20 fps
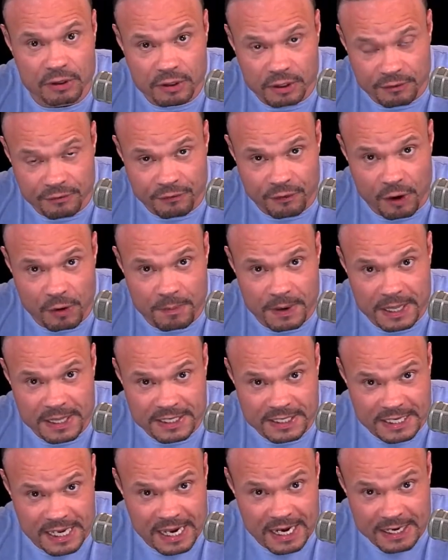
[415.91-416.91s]
confirmed by the
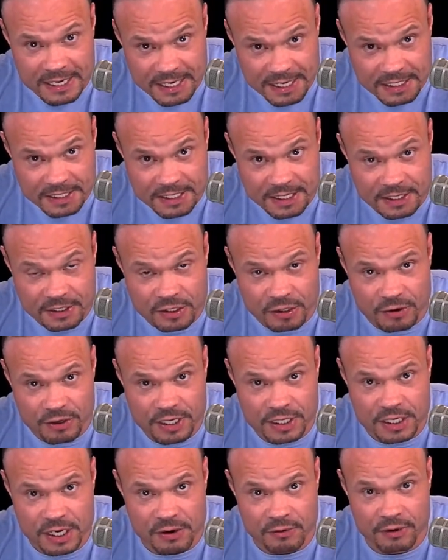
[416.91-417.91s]
Senate. He is the Attorney
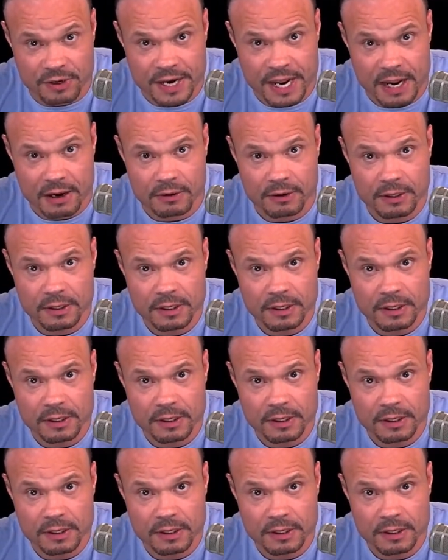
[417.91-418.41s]
General now.